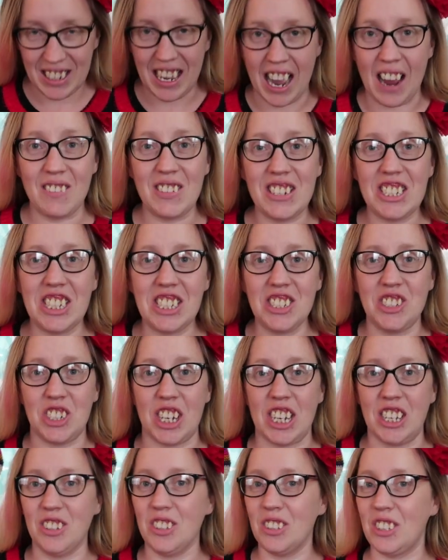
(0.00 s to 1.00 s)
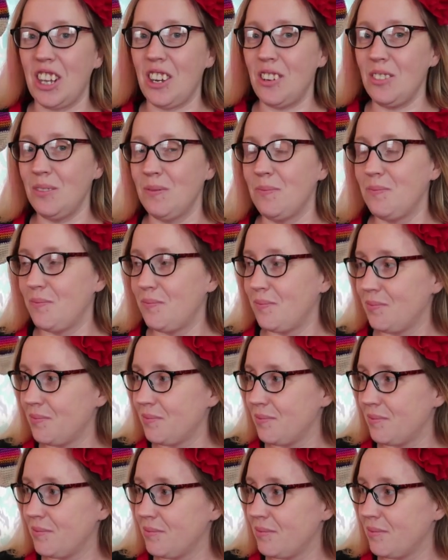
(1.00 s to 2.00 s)
I wish he jingled though.
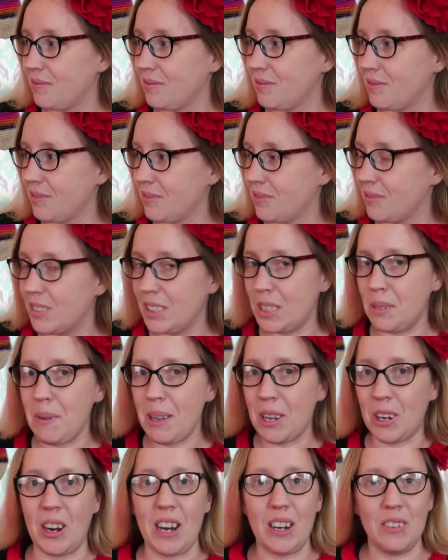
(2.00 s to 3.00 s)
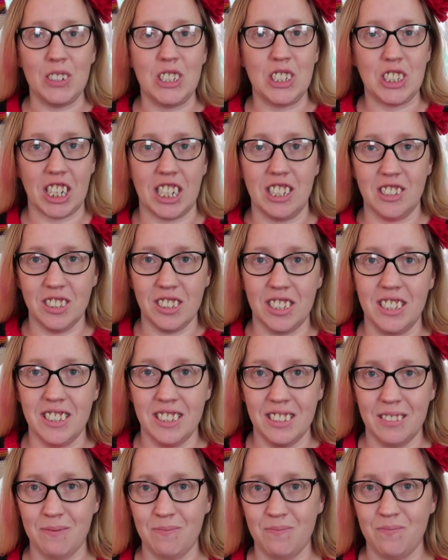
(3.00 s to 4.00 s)
Wouldn't it be great if he jingled?
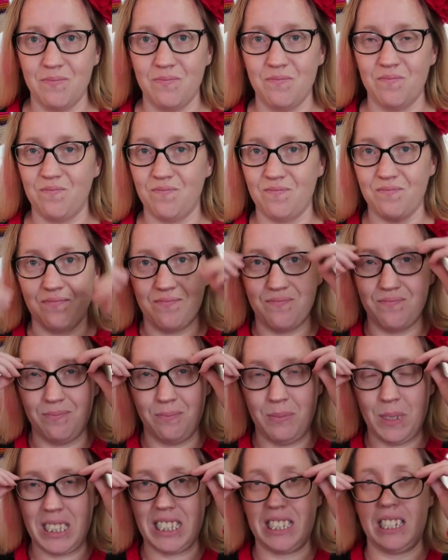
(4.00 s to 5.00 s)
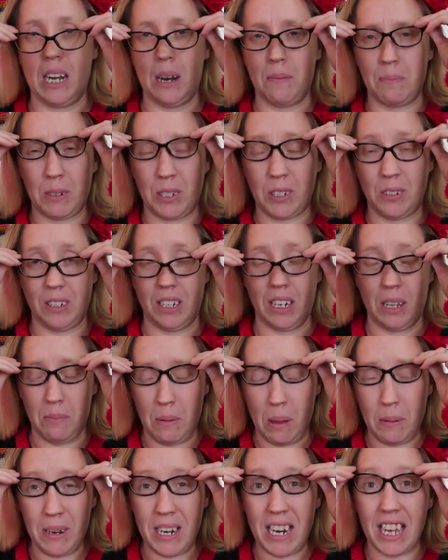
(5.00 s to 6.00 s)
Missed an opportunity.
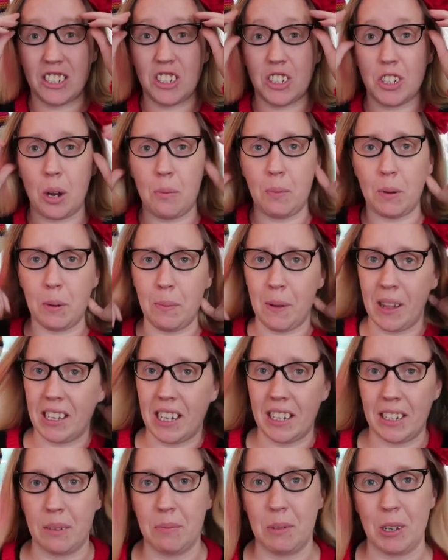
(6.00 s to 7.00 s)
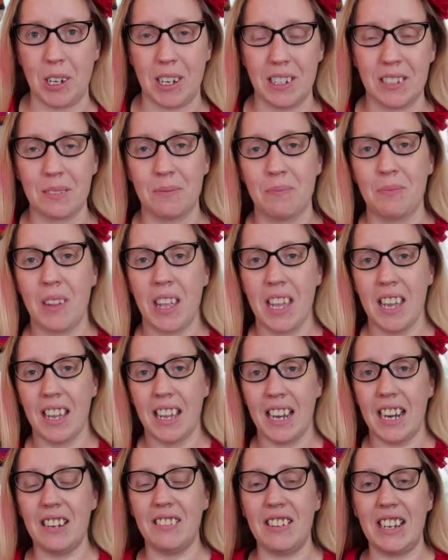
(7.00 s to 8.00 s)
Maybe next year I'll put a bell on him, you guys.
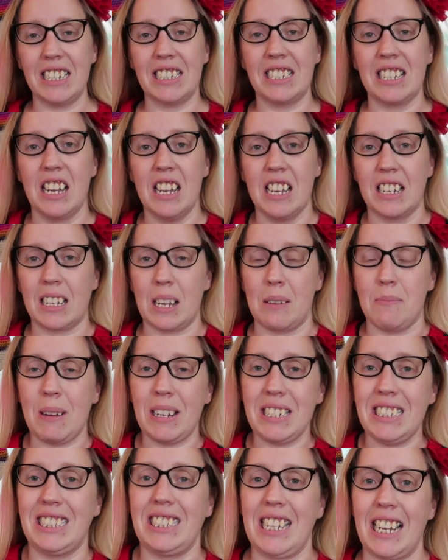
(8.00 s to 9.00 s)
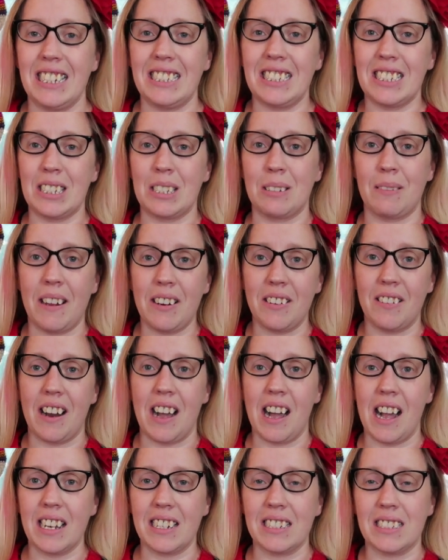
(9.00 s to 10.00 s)
Anyways, got my Santa sweater
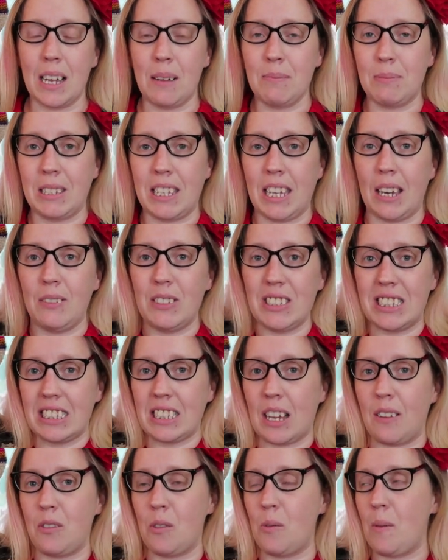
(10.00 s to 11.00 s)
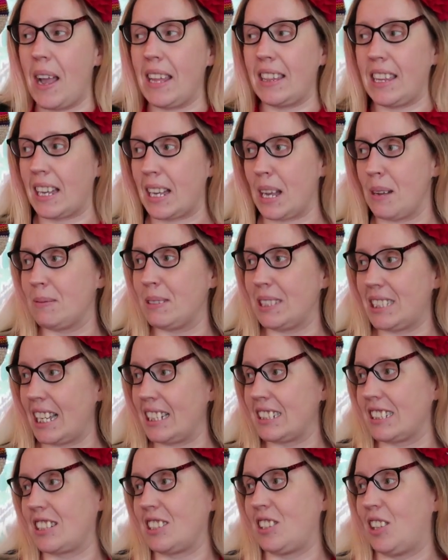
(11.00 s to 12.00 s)
on because I'm giving stuff away like I'm
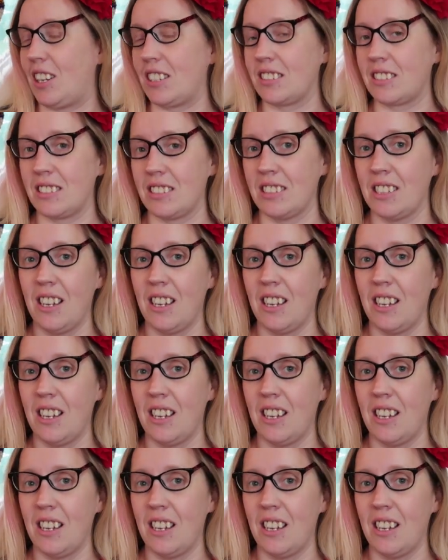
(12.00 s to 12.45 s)
Santa Claus.